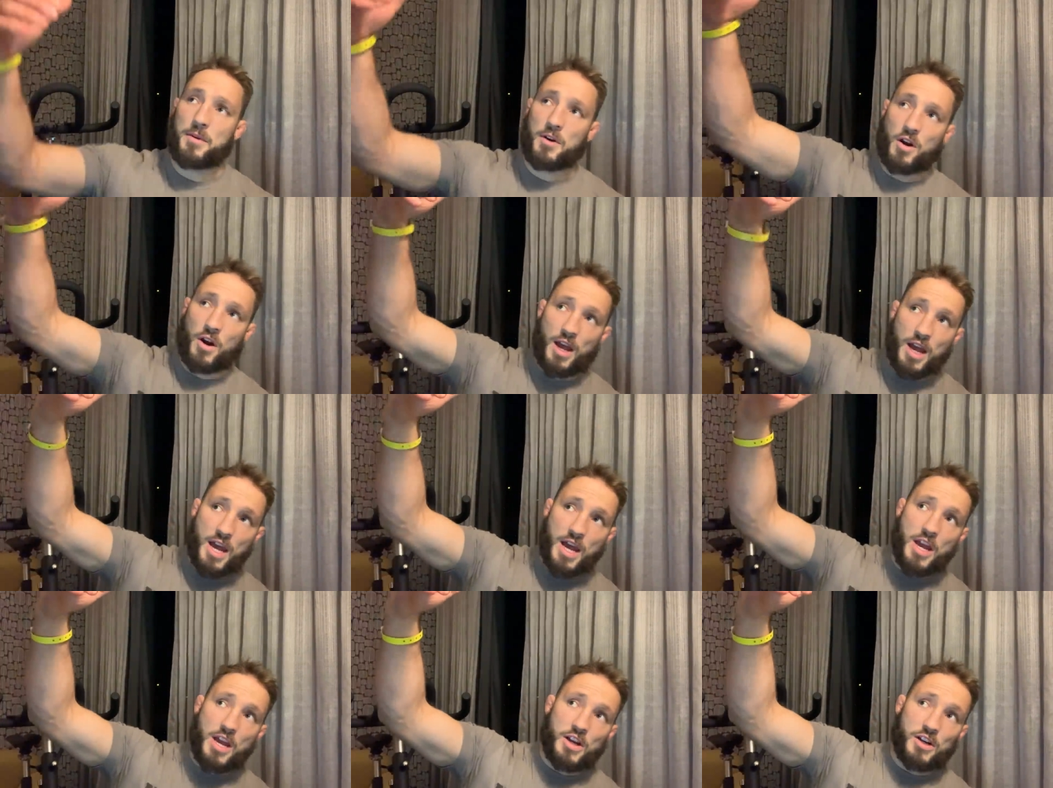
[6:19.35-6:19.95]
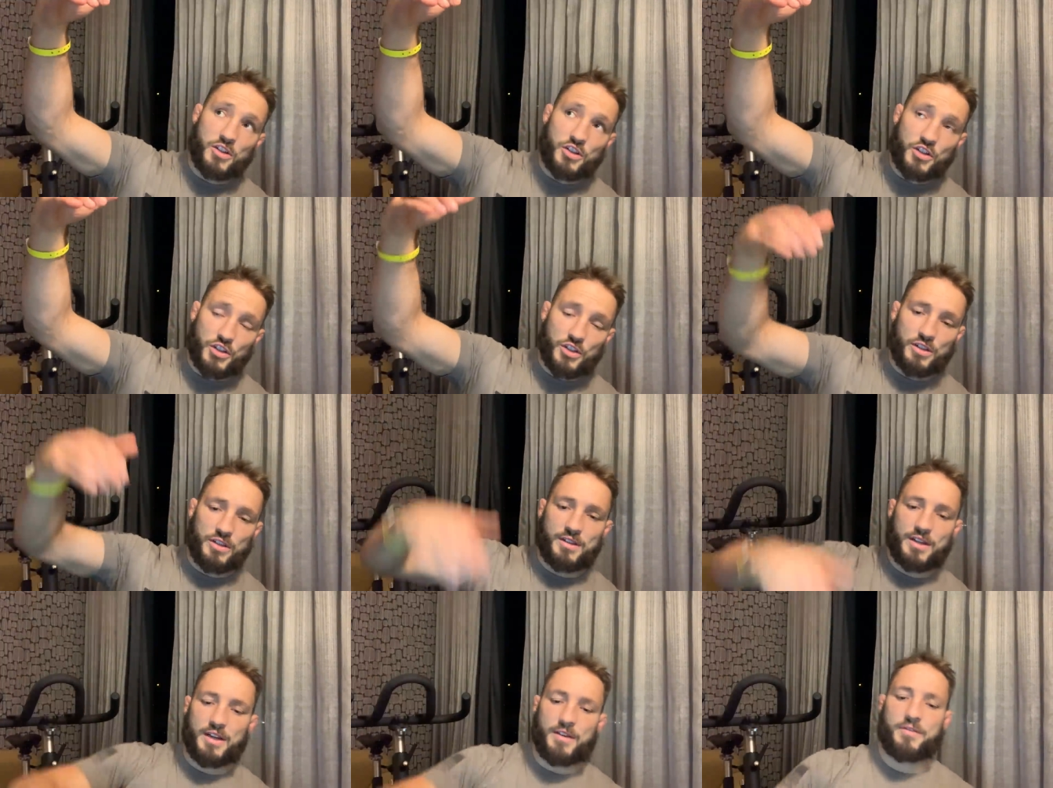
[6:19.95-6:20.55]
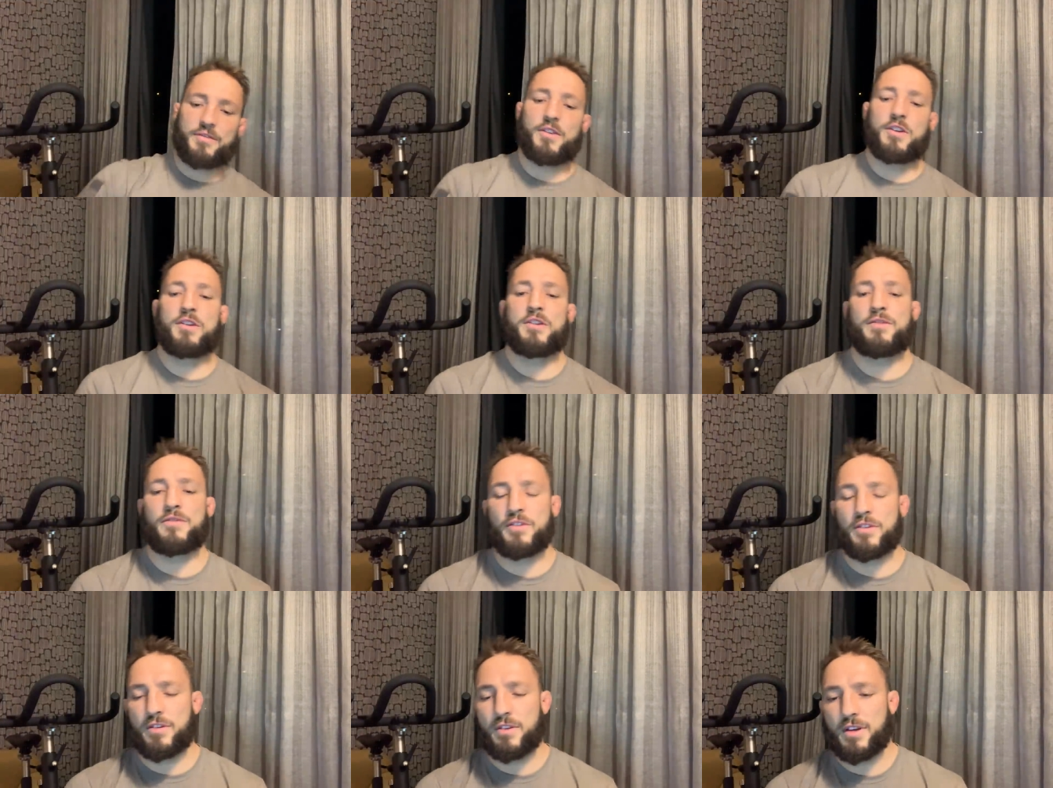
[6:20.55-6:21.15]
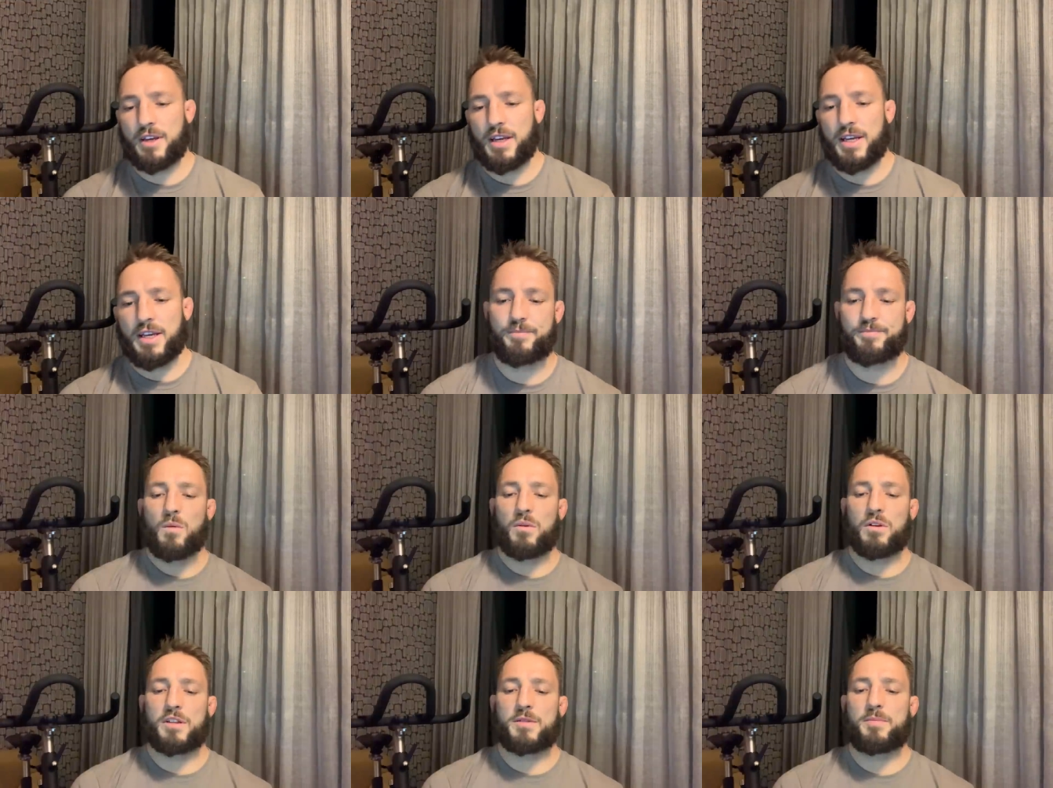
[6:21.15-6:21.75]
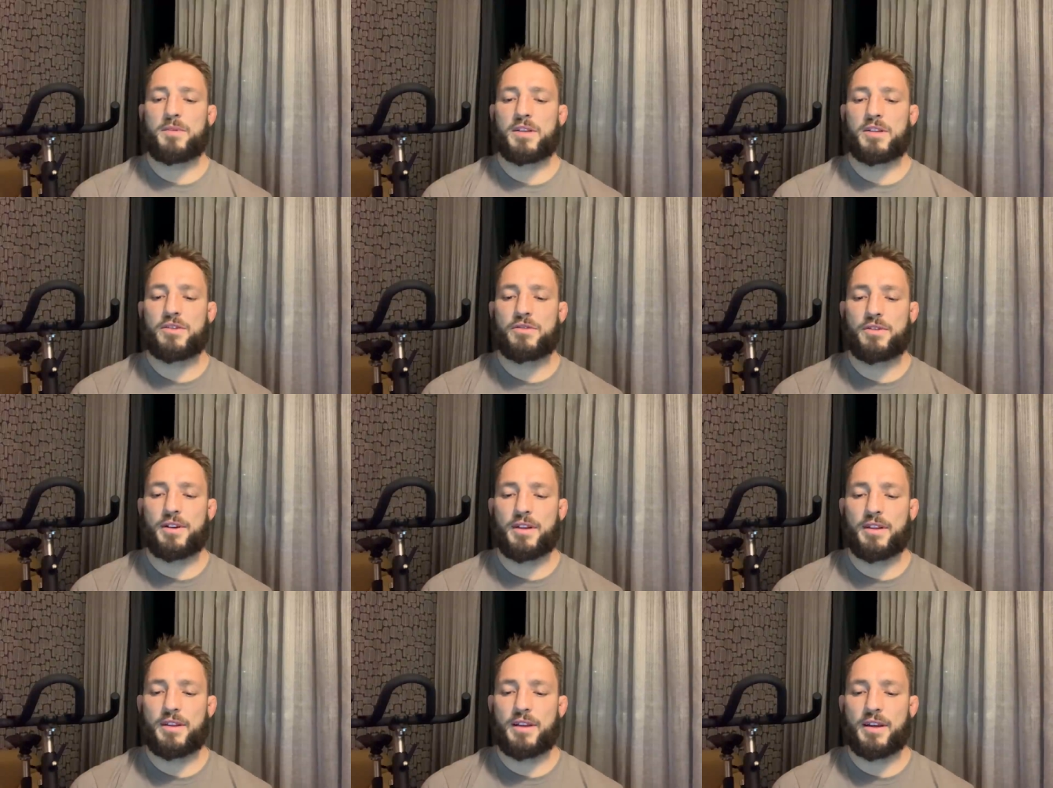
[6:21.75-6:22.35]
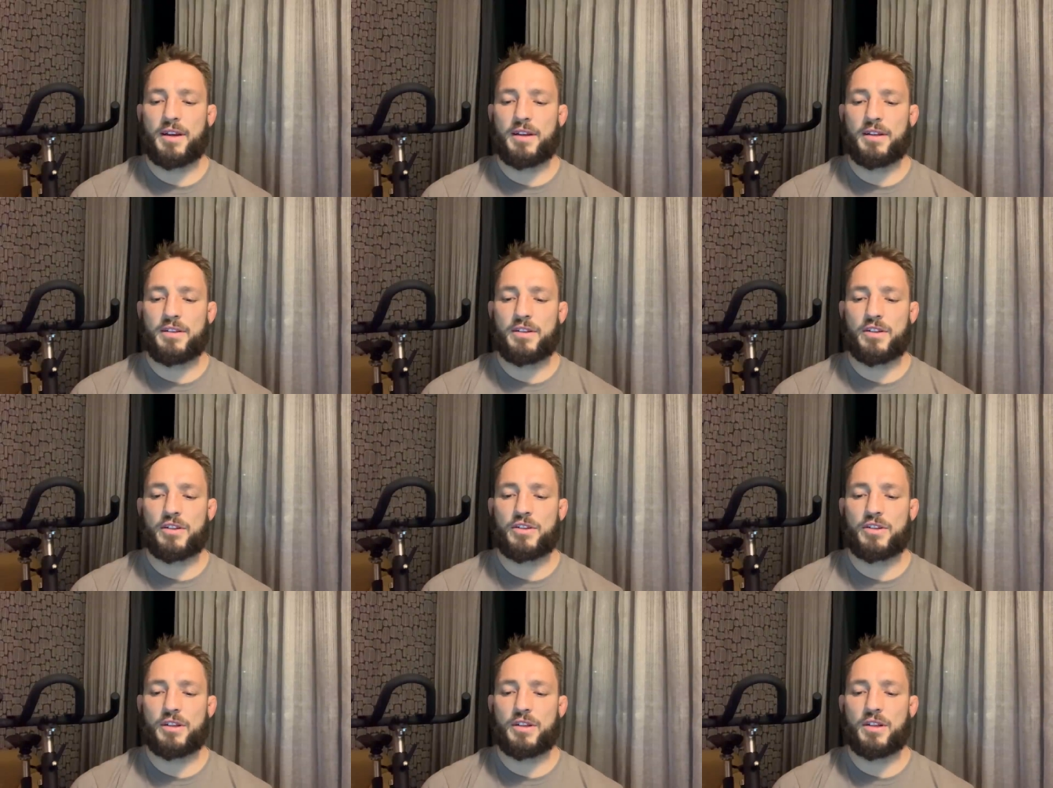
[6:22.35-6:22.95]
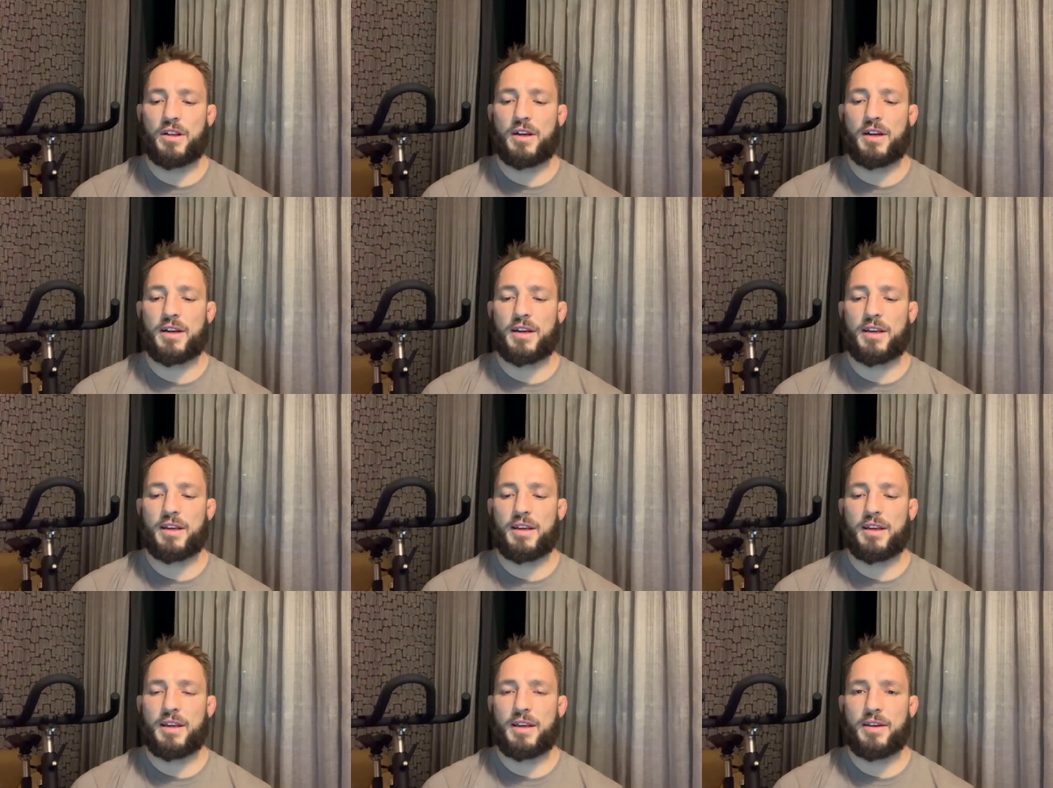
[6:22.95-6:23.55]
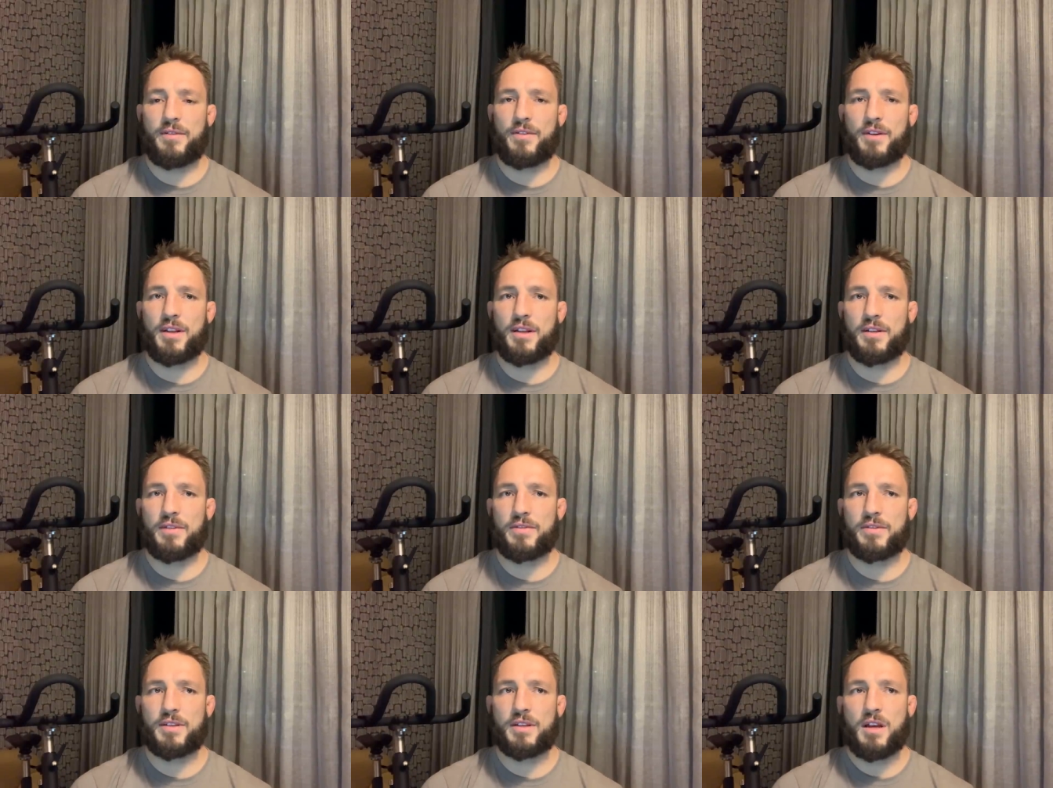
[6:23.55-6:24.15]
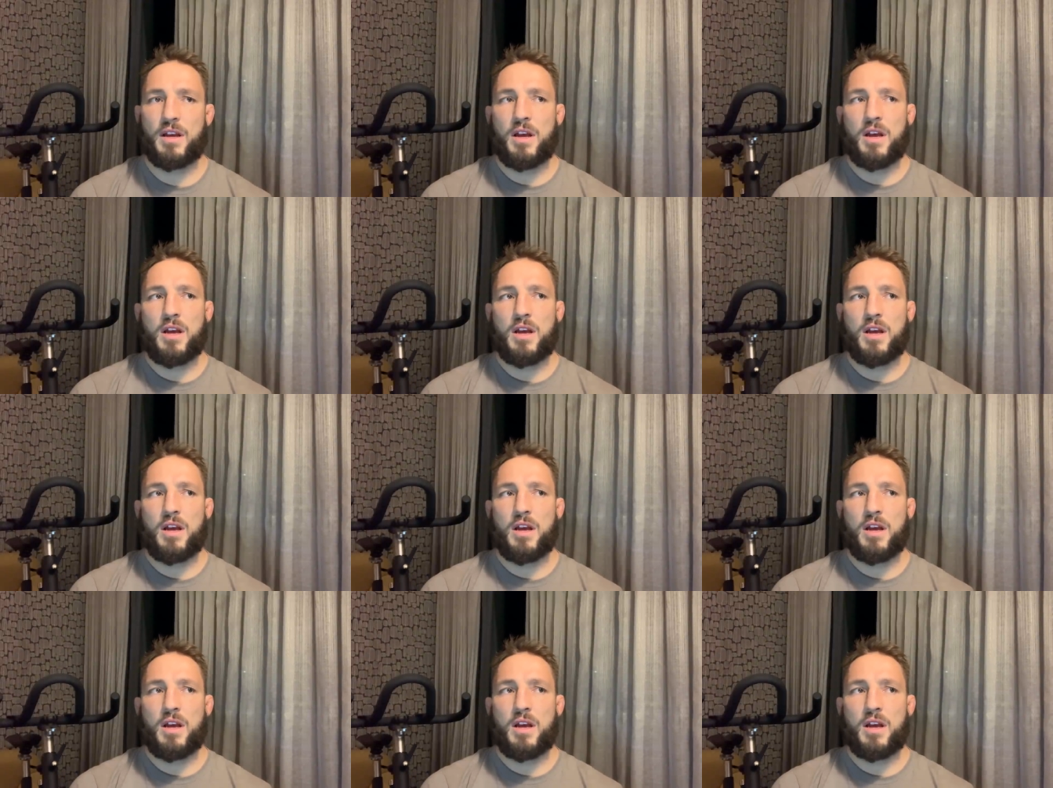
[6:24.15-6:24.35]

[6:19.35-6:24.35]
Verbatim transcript: and go, hey, take a photo of you. What's my strength and conditioning like? Heavy lifts.